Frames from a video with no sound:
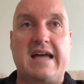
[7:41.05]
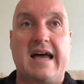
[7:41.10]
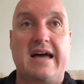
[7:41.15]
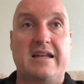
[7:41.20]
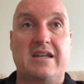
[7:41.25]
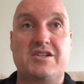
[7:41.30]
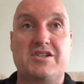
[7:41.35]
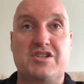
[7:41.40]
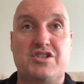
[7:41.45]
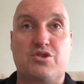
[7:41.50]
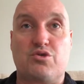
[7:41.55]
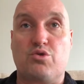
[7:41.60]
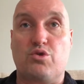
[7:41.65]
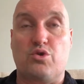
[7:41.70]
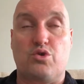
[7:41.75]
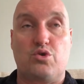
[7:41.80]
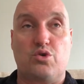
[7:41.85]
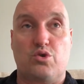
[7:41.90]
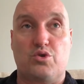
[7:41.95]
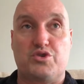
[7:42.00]
allergies
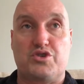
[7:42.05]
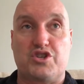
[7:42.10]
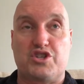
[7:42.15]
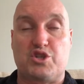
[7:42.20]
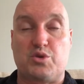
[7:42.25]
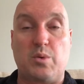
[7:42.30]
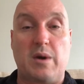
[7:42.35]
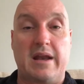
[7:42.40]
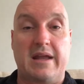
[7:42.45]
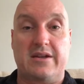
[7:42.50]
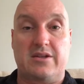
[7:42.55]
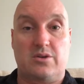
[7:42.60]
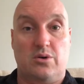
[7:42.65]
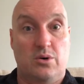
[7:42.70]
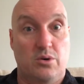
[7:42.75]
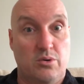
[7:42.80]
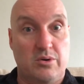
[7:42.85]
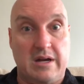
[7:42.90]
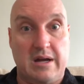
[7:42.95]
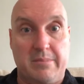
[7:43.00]
could cause the swelling to
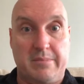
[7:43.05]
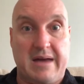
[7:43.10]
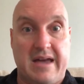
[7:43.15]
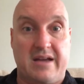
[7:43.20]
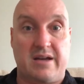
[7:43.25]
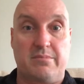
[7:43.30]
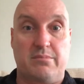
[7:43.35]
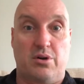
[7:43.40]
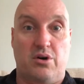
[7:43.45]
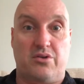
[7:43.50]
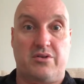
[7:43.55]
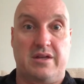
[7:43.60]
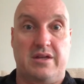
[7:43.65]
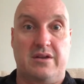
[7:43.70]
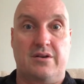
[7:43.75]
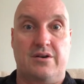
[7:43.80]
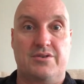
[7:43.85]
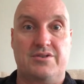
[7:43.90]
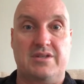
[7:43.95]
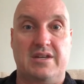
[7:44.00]
all come back and block their
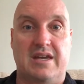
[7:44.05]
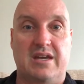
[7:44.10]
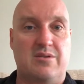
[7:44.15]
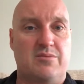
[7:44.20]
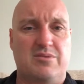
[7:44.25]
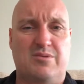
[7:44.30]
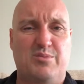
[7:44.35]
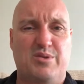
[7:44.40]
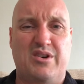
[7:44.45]
nose again.